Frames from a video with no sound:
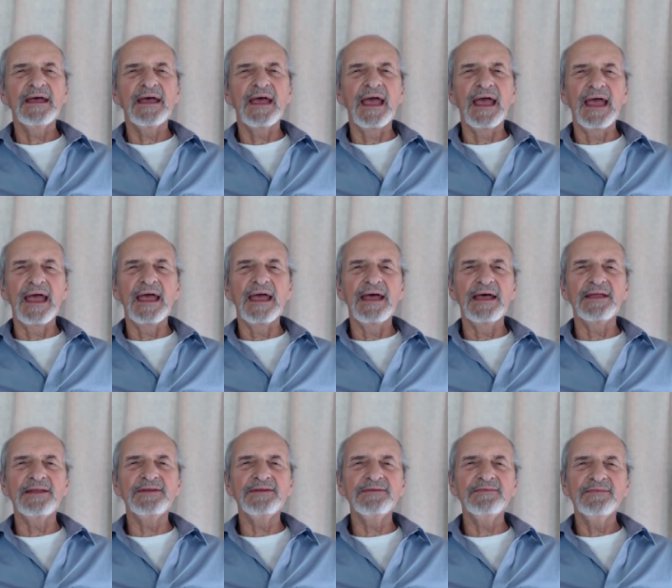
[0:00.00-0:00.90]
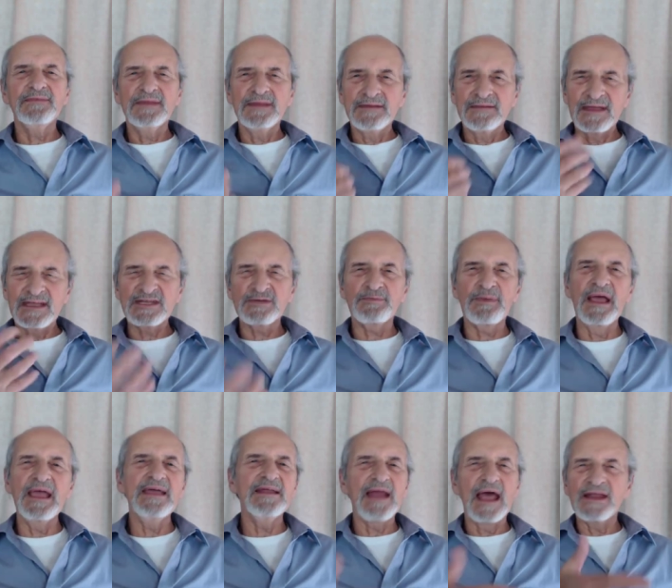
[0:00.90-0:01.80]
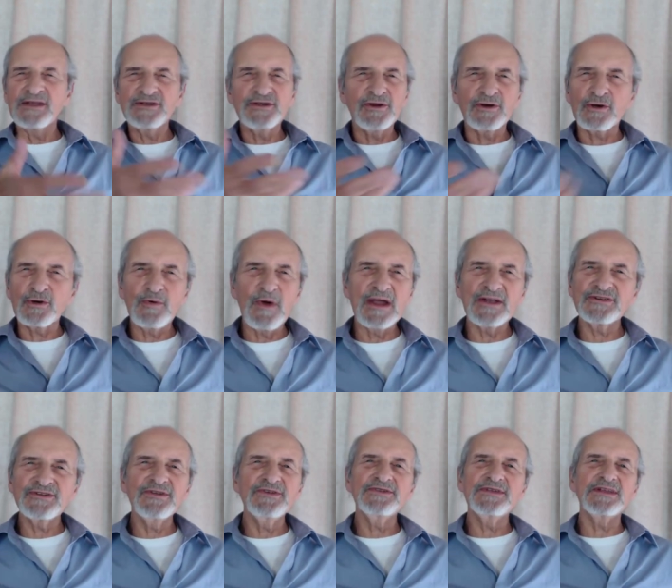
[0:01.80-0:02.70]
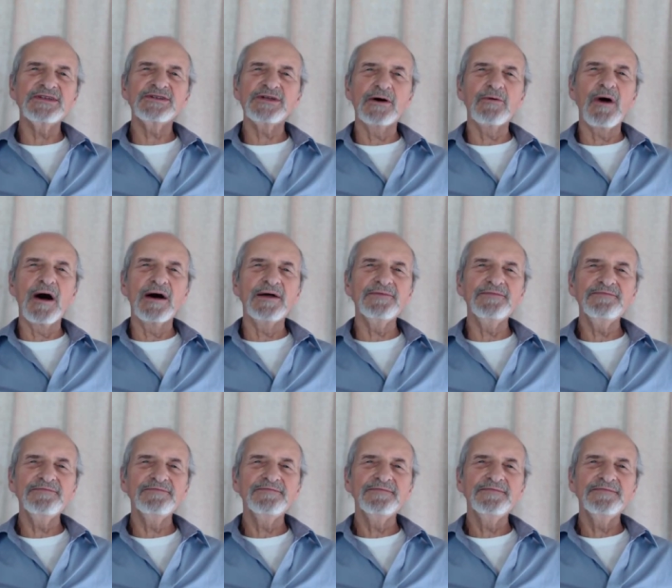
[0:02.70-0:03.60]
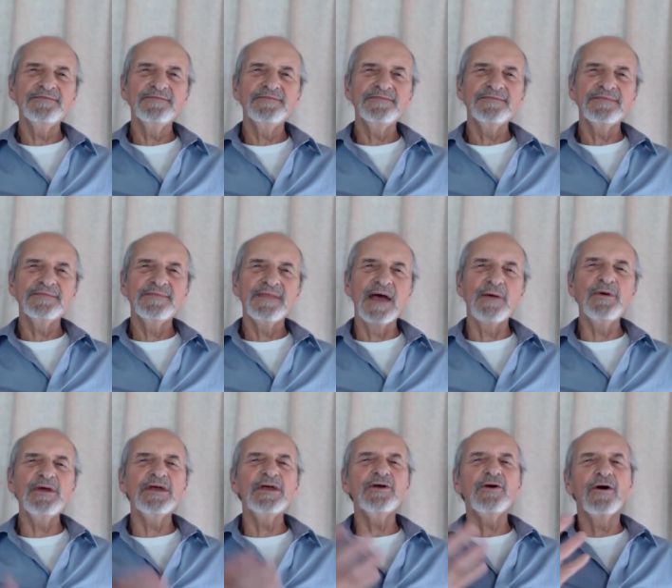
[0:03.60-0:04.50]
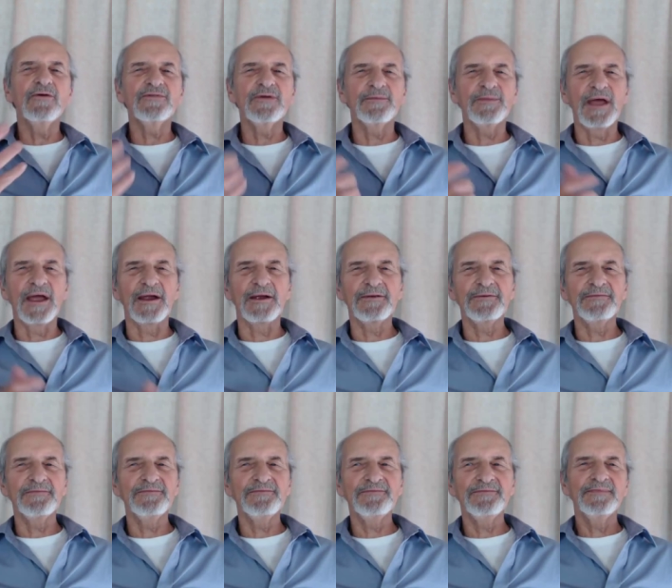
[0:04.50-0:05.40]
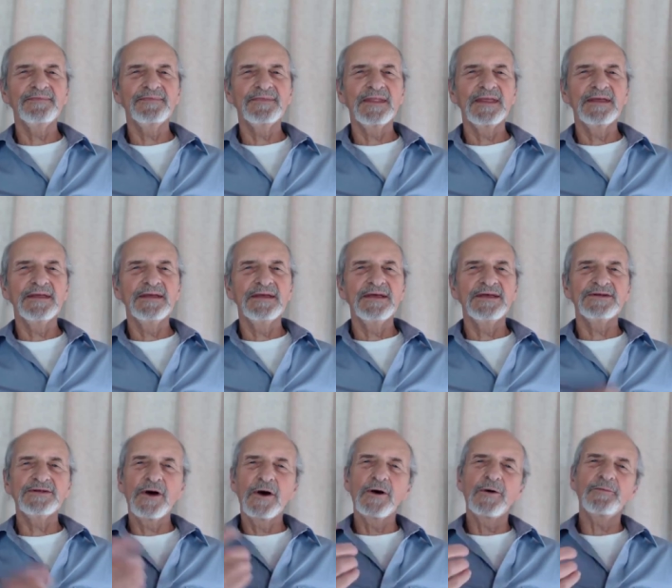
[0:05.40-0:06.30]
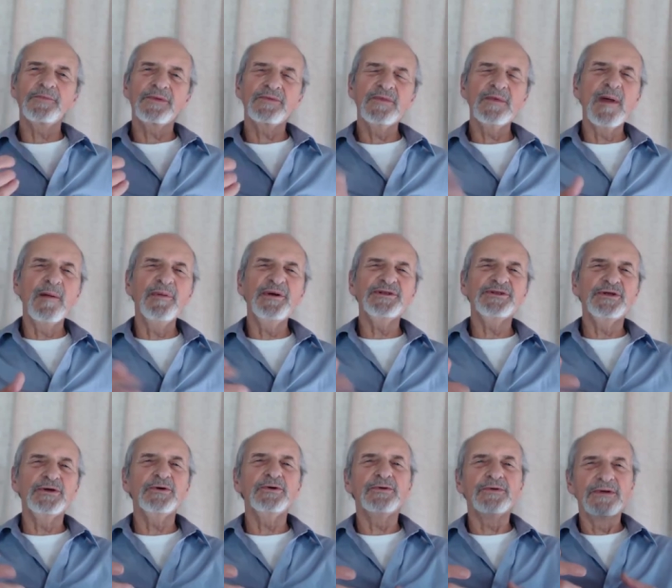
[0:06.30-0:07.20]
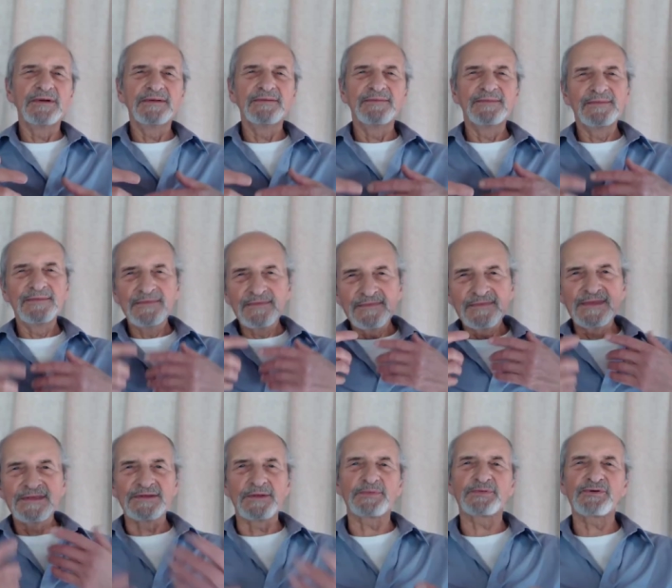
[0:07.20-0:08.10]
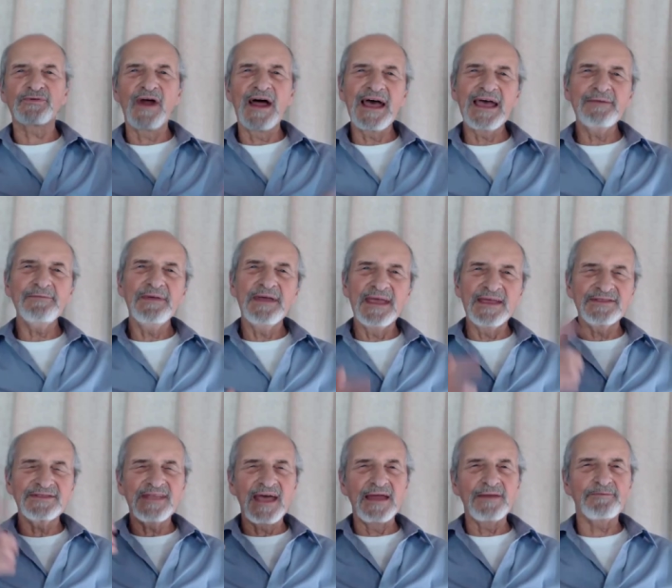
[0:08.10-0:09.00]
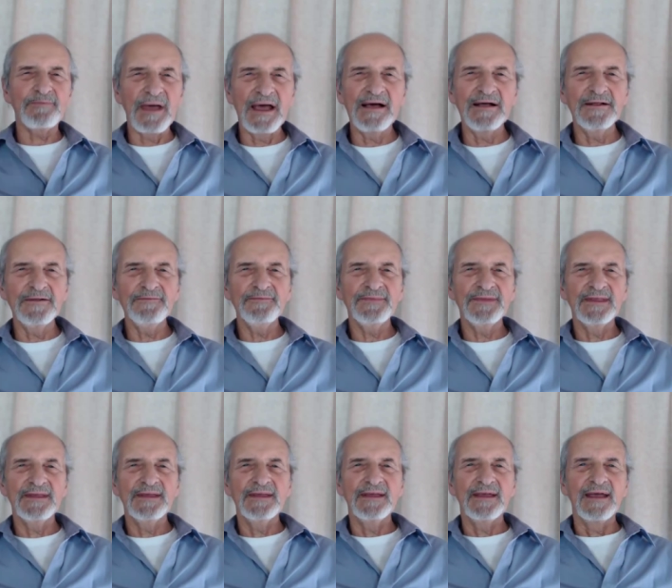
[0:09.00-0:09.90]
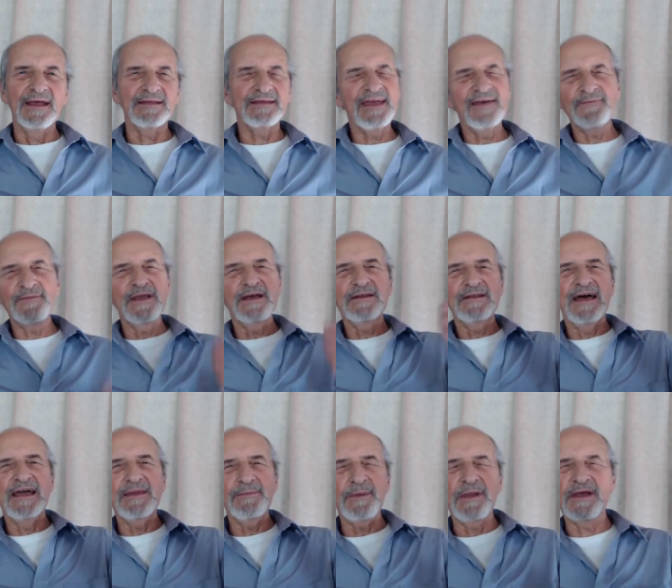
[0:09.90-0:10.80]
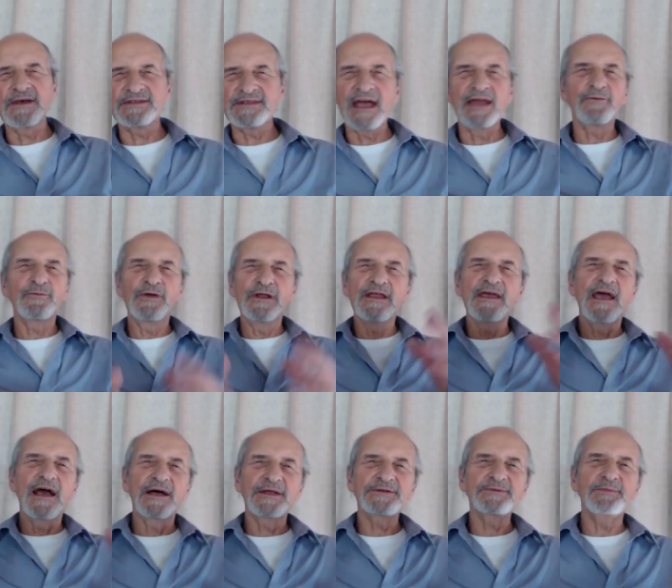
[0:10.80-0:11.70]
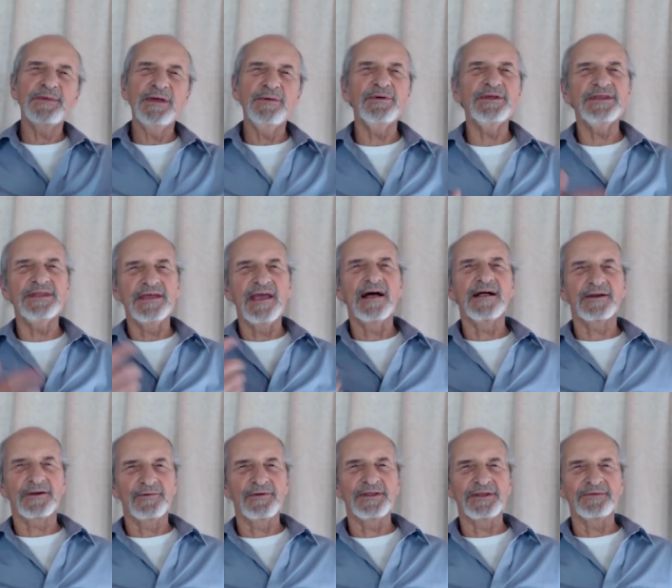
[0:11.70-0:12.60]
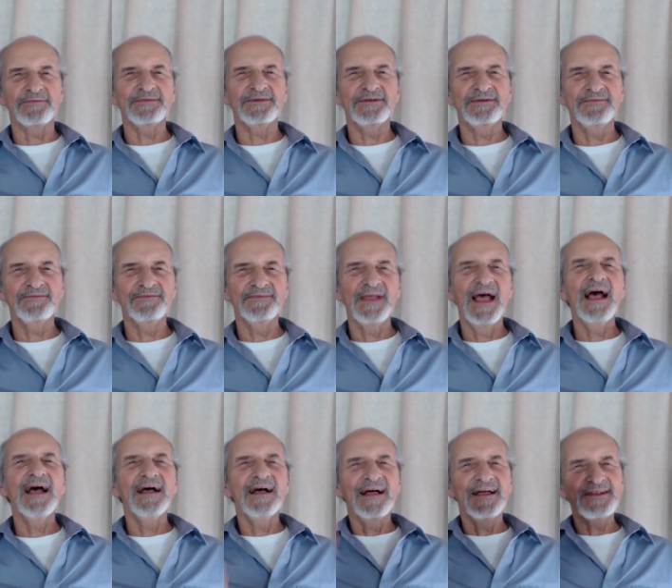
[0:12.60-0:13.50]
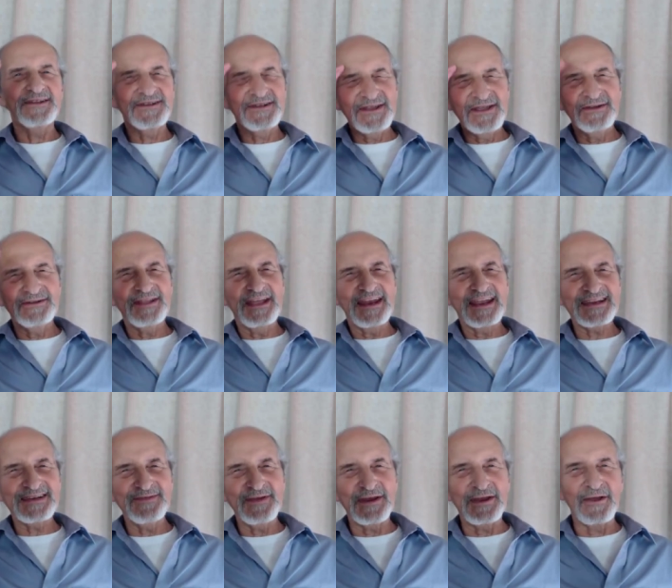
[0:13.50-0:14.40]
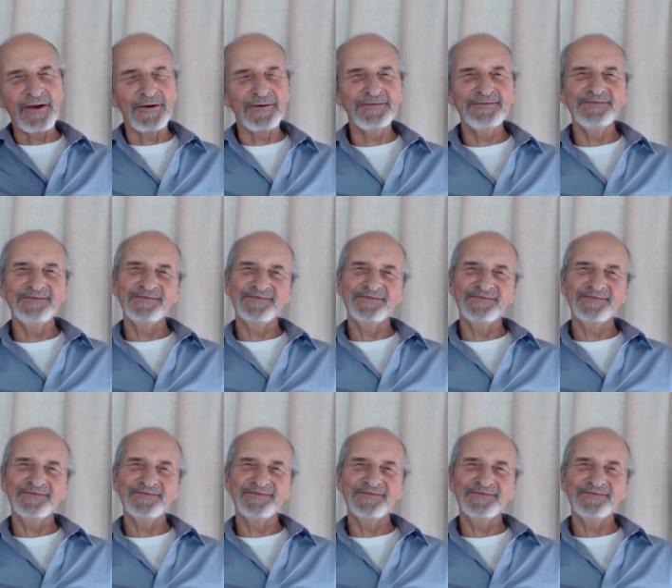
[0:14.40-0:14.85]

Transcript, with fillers: And explain, answer your questions, and so on, and we can go from there. So remember to subscribe, hit that bell, and give me a like because that really helps me with the algorithms. I'll see you in the next video.